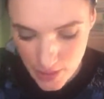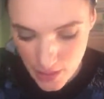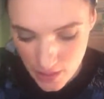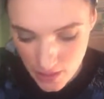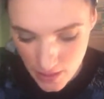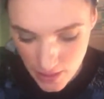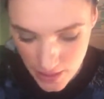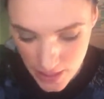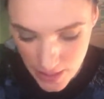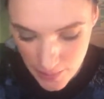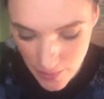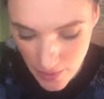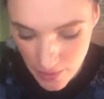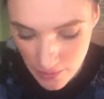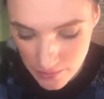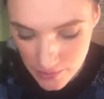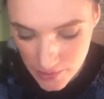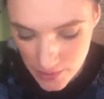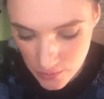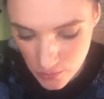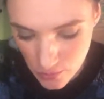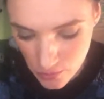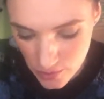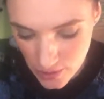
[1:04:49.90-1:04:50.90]
And I probably
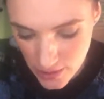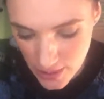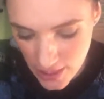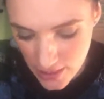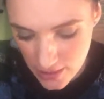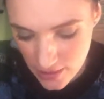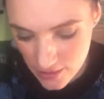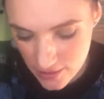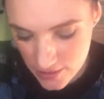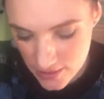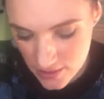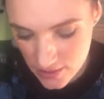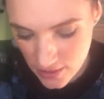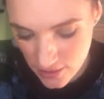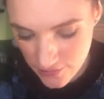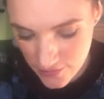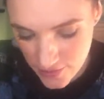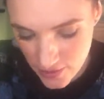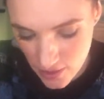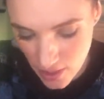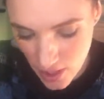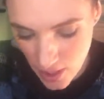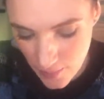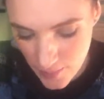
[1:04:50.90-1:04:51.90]
won't get the stuffing
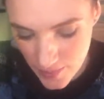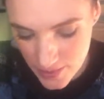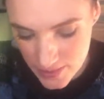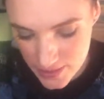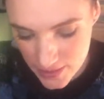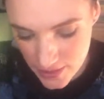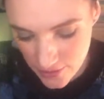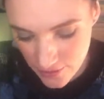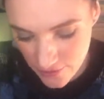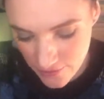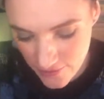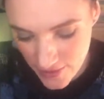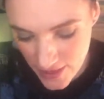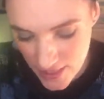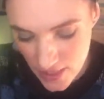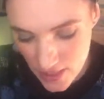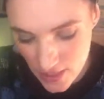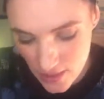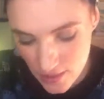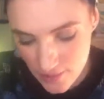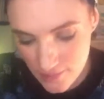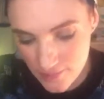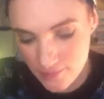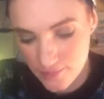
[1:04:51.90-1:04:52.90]
up into the fin
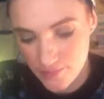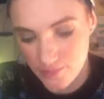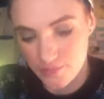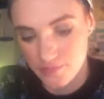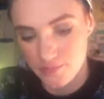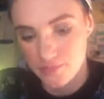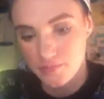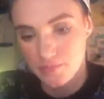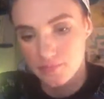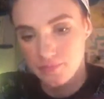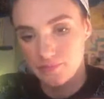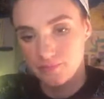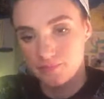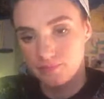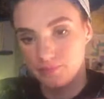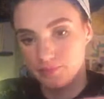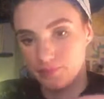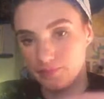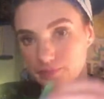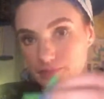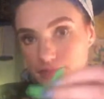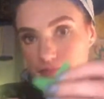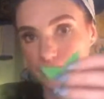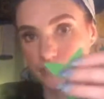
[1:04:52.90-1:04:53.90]

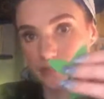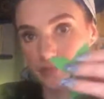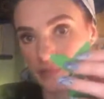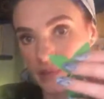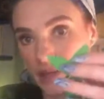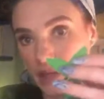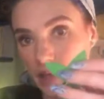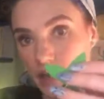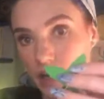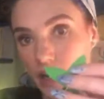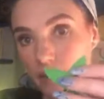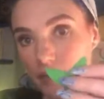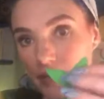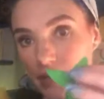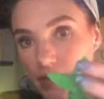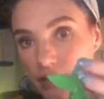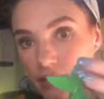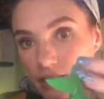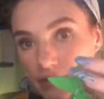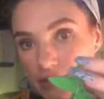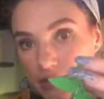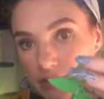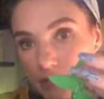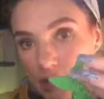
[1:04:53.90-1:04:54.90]
like up here
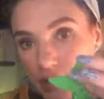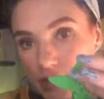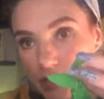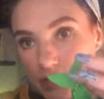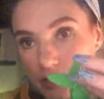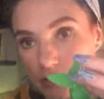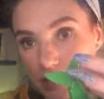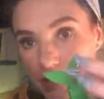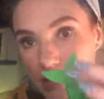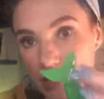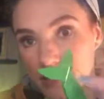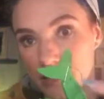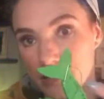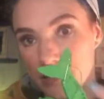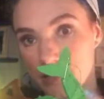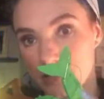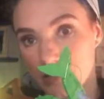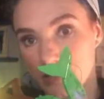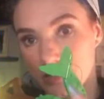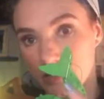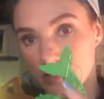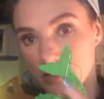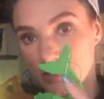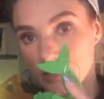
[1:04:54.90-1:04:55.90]
as much because
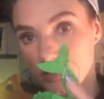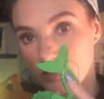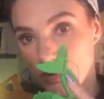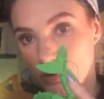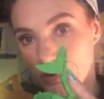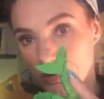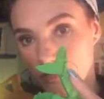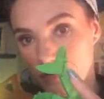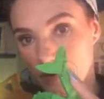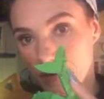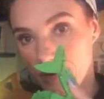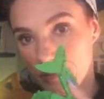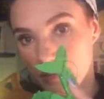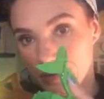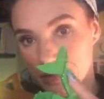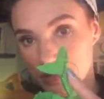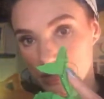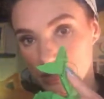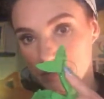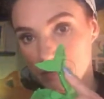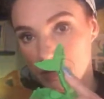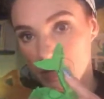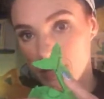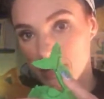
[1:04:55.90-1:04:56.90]
there's not very much
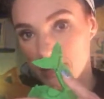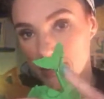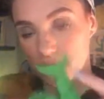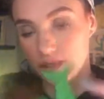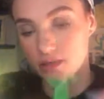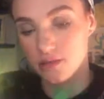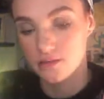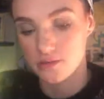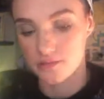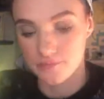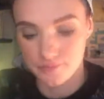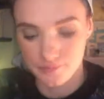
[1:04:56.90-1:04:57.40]
space here,